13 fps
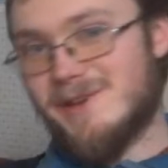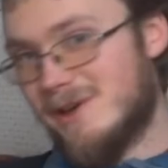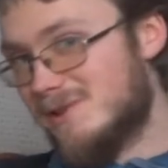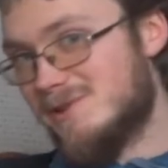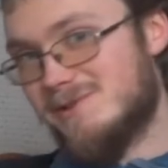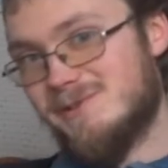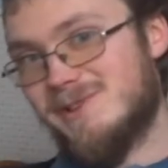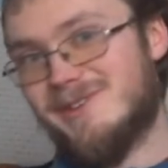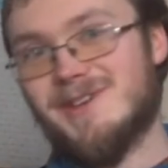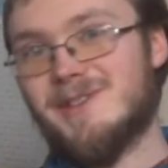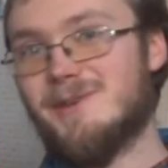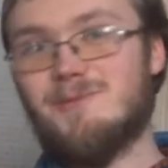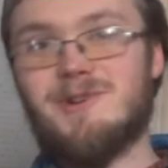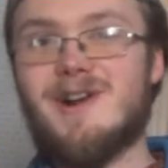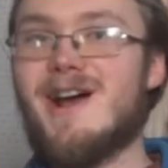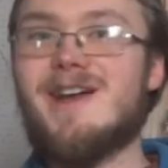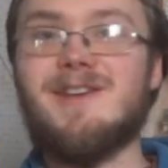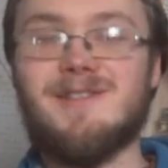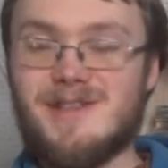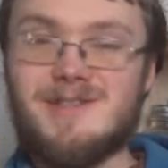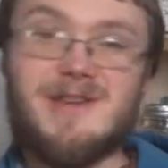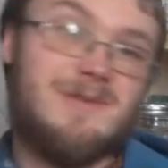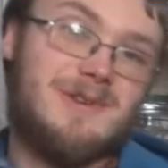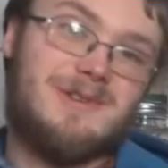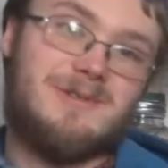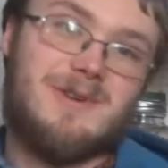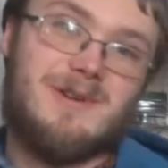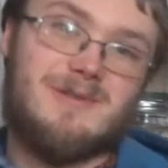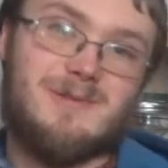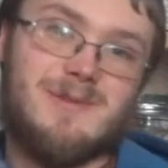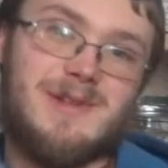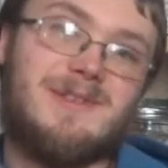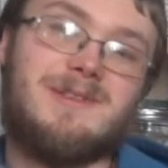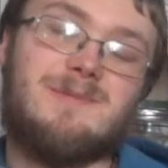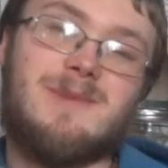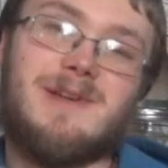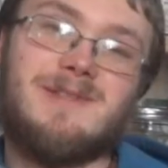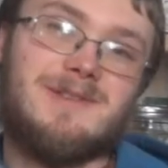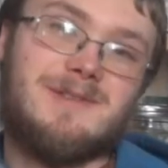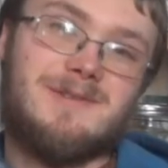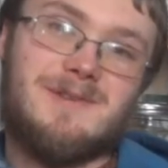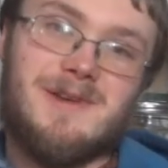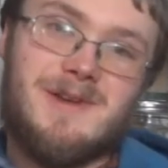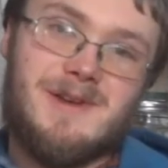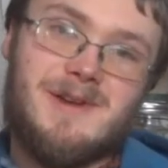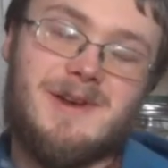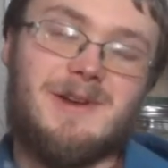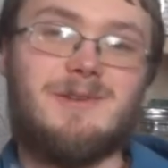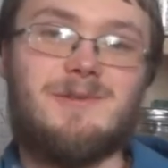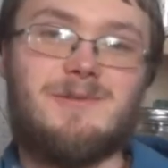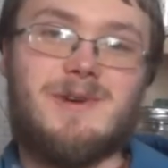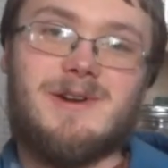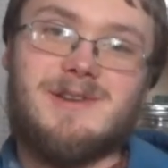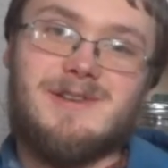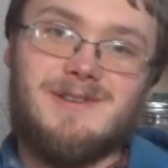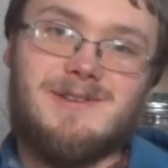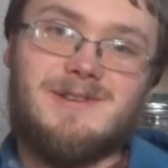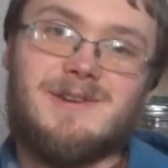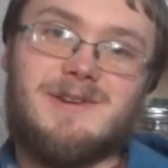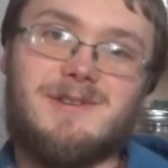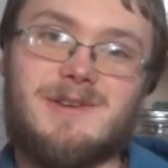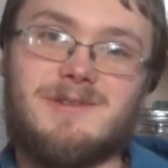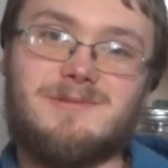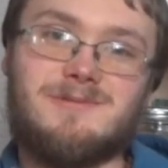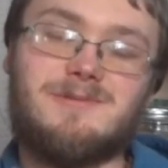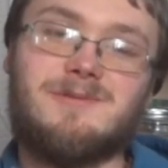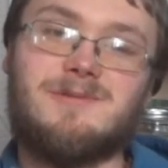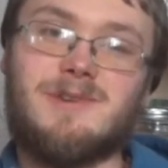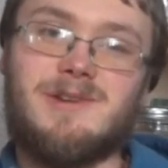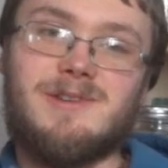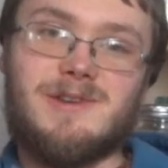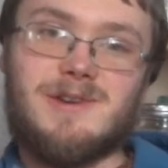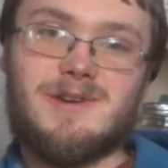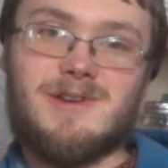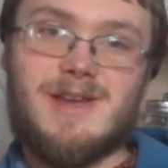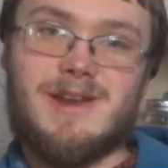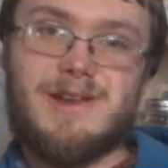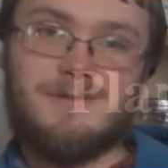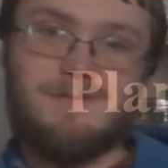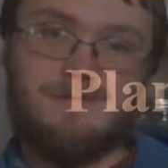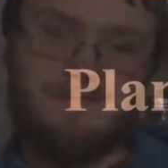all you do is get them dry and then they will store for months and months. It's far easier than freezing or canning.